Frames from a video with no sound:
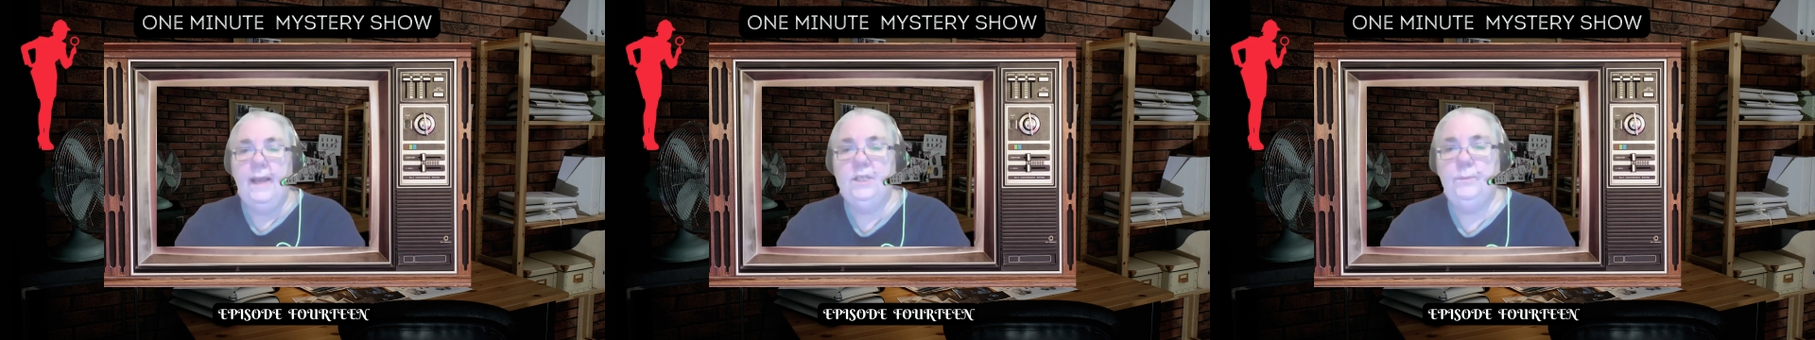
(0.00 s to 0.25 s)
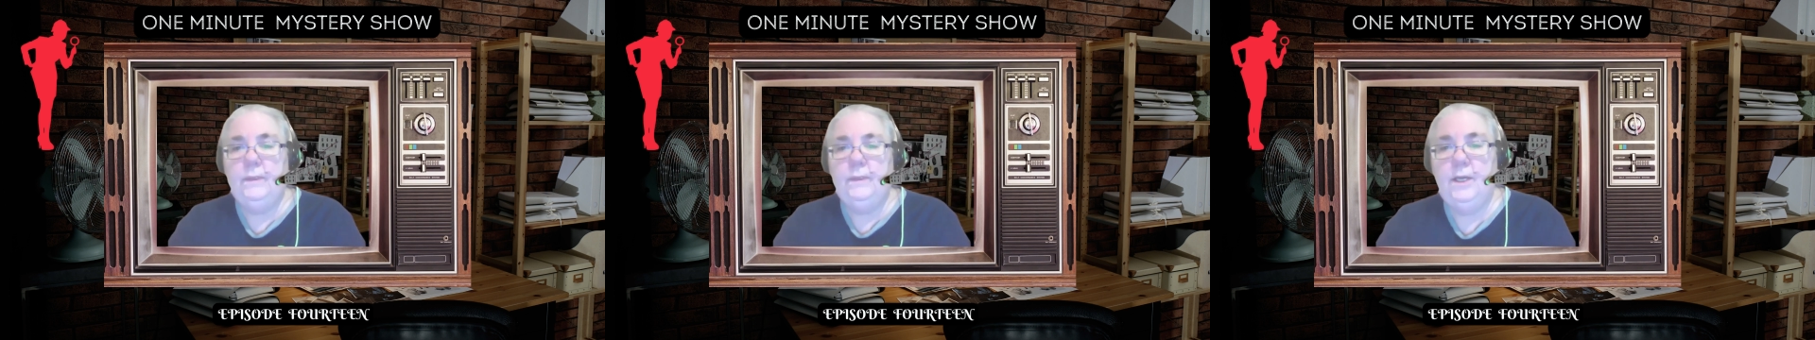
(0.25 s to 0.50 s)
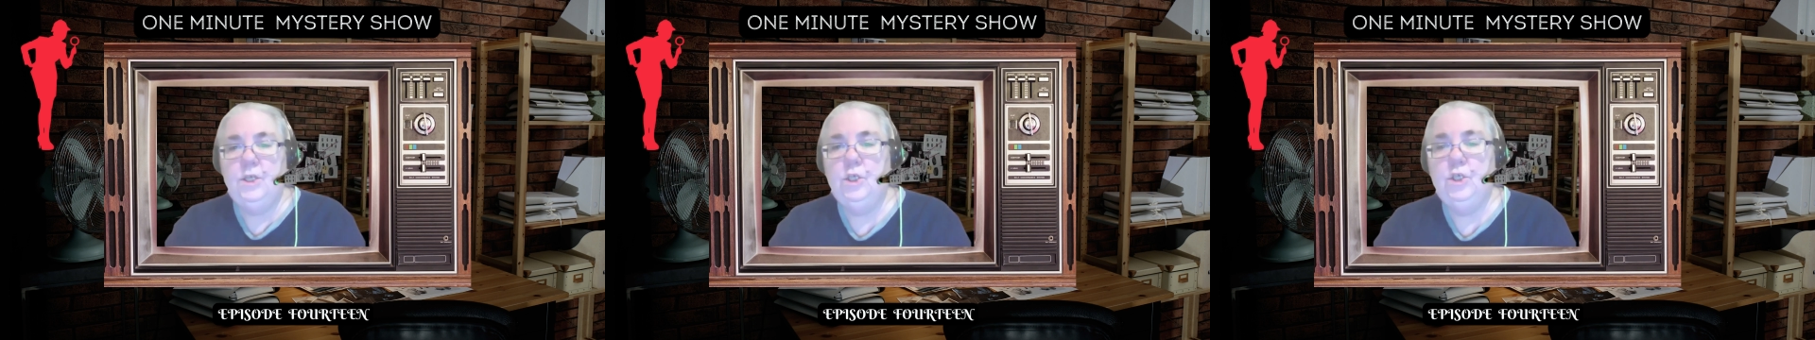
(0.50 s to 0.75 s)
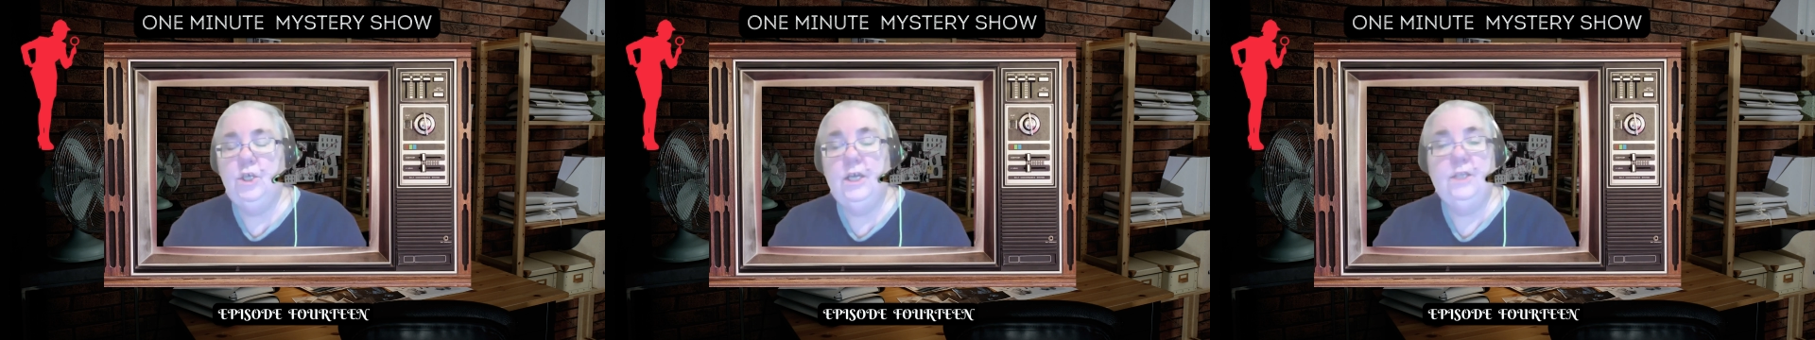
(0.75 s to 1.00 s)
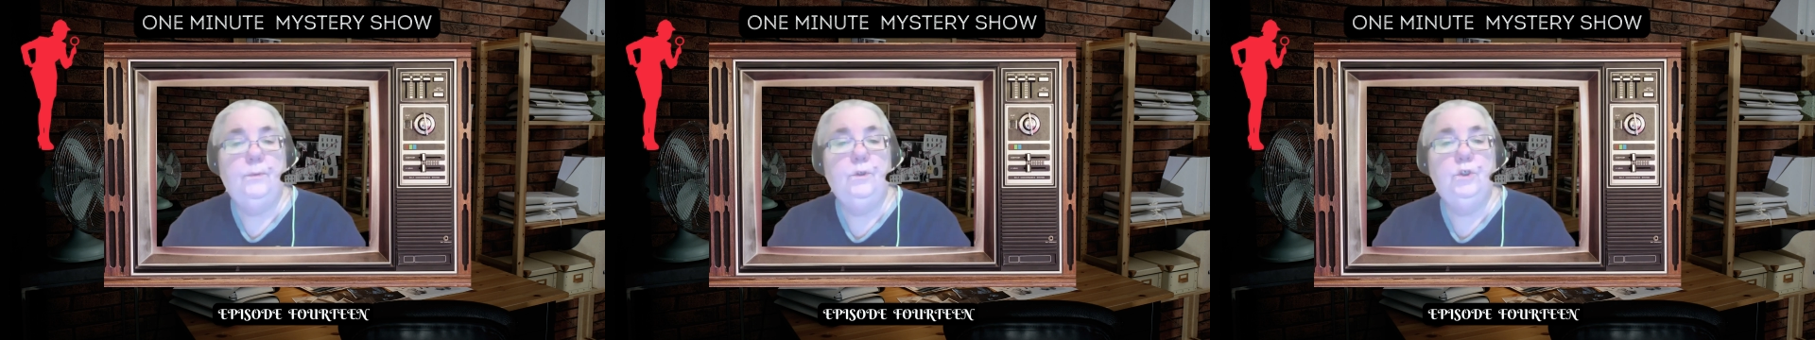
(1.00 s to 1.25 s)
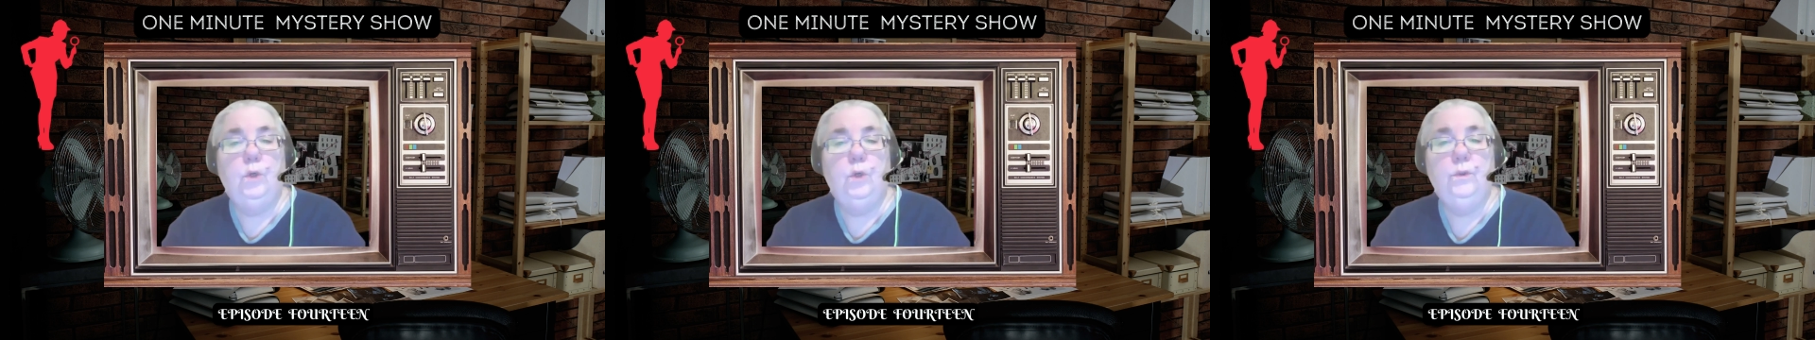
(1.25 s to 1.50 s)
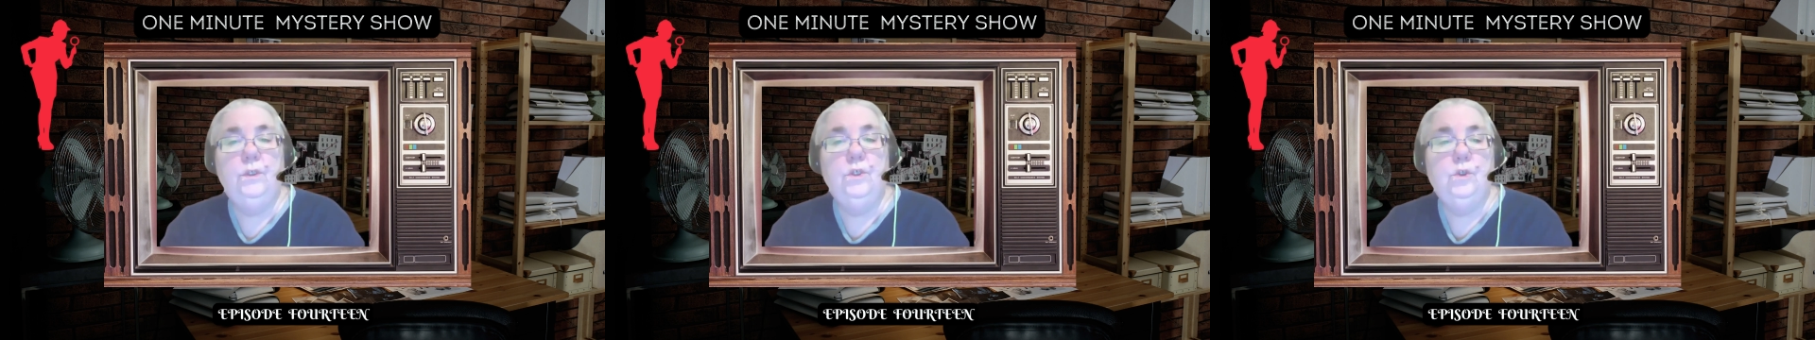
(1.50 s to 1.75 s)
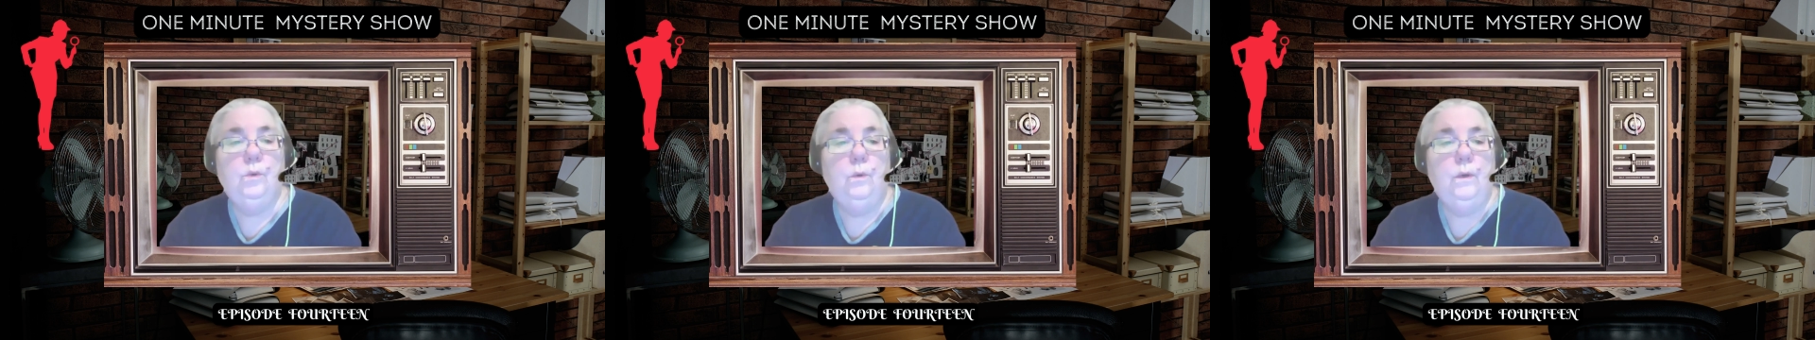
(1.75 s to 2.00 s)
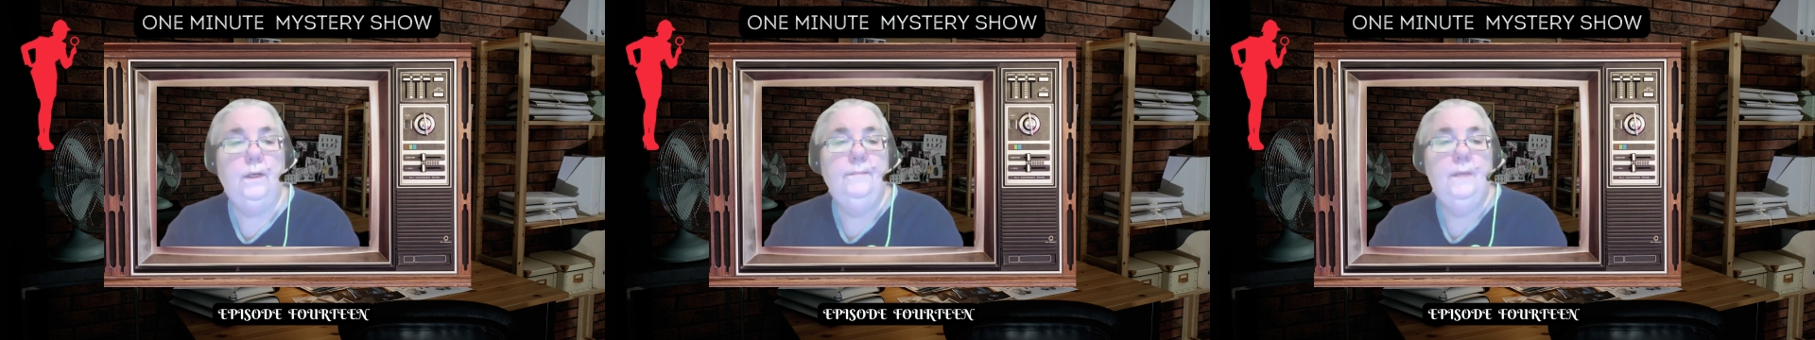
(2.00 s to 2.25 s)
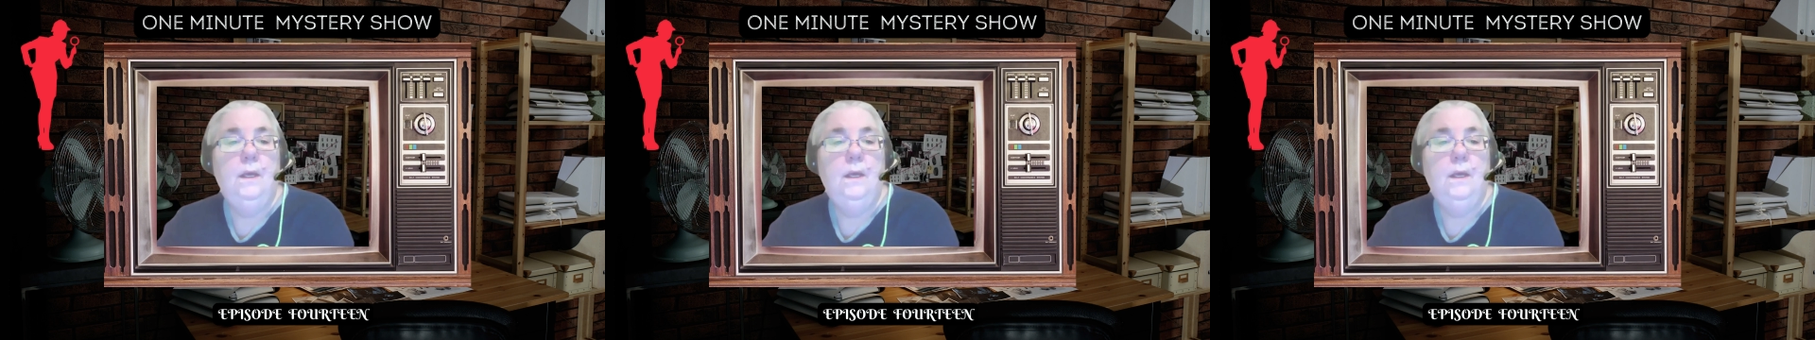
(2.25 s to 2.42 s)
explanation, Jasper told his story.